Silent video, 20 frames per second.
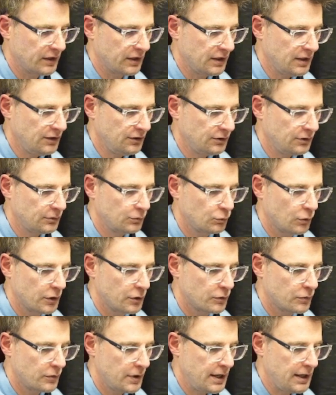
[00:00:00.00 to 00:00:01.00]
this
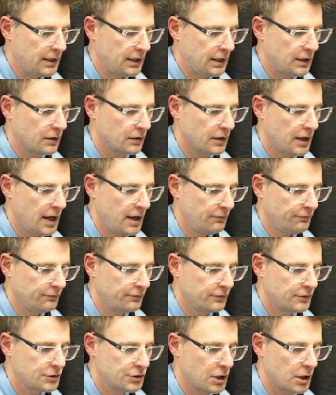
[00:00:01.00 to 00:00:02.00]
one right here,
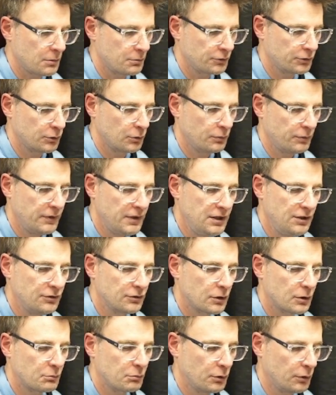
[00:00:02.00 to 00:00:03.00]
F sharp. So these
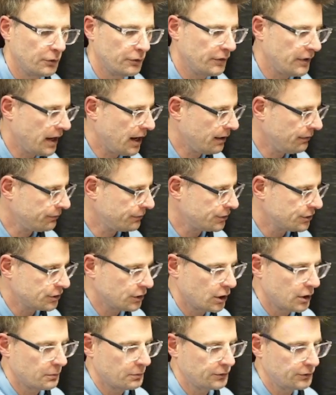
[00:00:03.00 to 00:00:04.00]
are both F
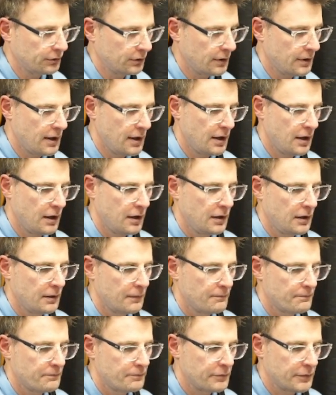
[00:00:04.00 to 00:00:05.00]
sharps.
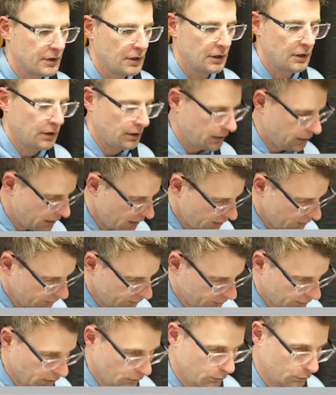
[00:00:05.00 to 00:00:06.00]
Okay,
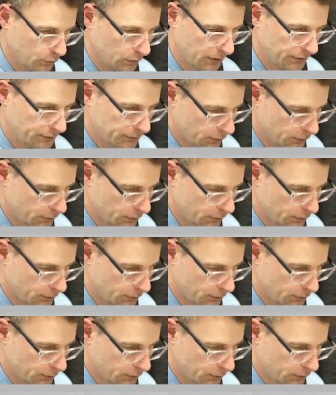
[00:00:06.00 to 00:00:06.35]
so let's